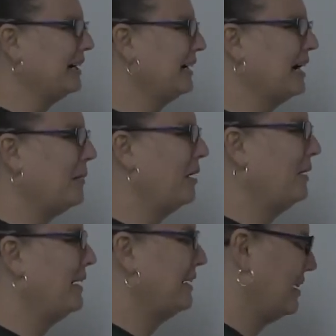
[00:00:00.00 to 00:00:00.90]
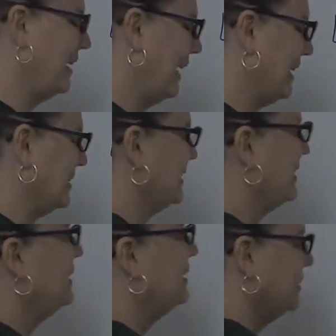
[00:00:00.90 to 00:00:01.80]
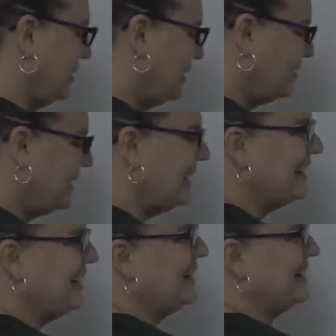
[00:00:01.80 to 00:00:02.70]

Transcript: to come out right in our heads. So they're taking it